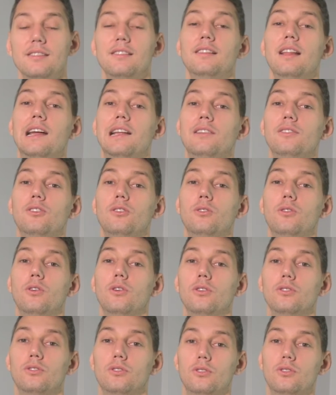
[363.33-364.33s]
and then to
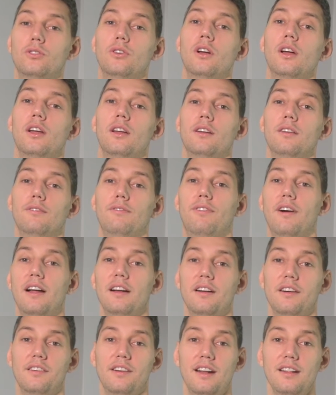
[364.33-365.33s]
go through
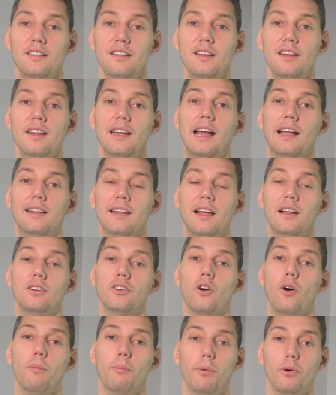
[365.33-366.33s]
final rendering and then
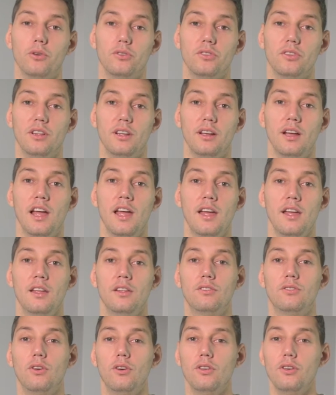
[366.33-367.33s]
composting.
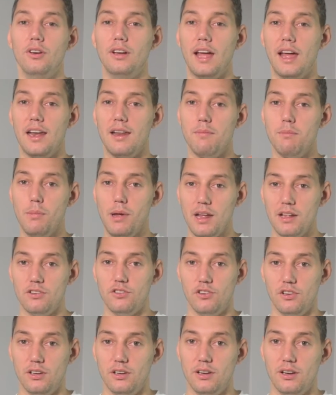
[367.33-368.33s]
So you can
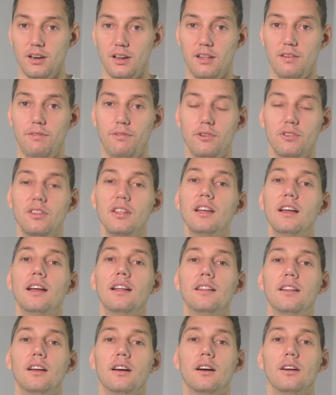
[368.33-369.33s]
imagine, if you think
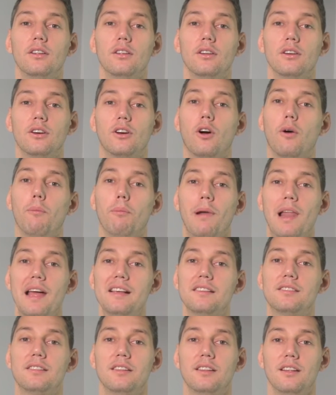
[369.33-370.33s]
of the
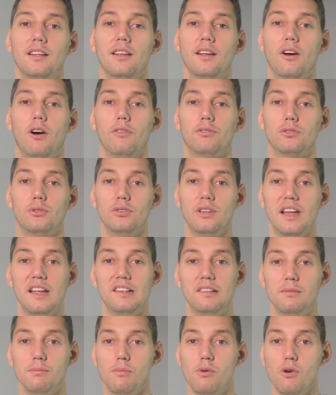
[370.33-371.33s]
complexity of
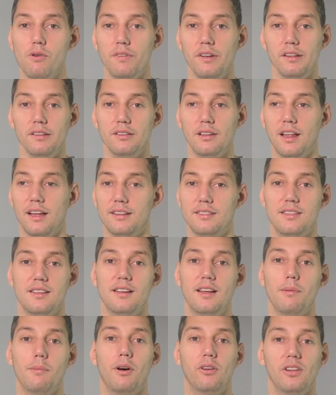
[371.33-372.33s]
today's movies, like
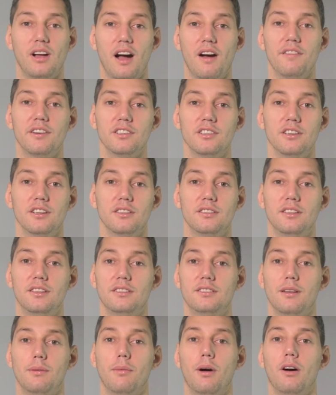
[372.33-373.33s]
think about Avatar,
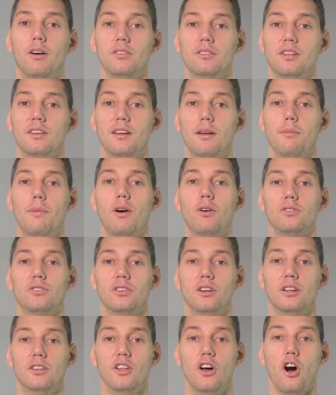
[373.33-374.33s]
think about
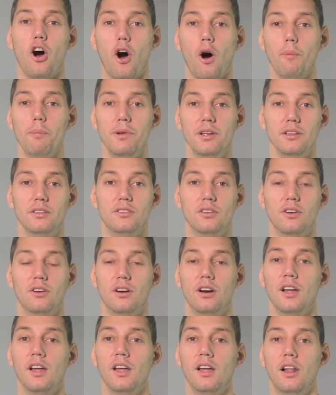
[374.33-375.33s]
The Hobbit
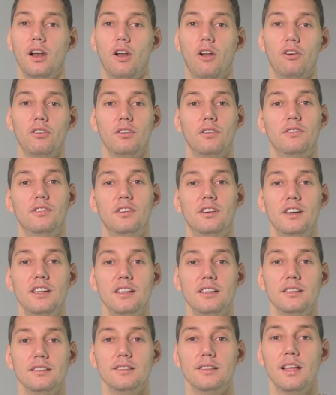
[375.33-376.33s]
or Lord of the
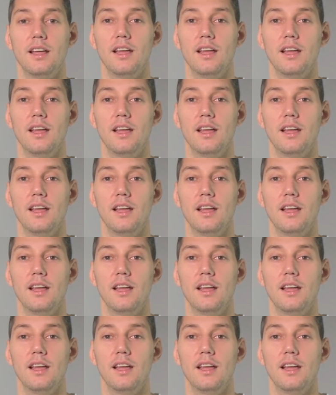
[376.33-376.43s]
Rings.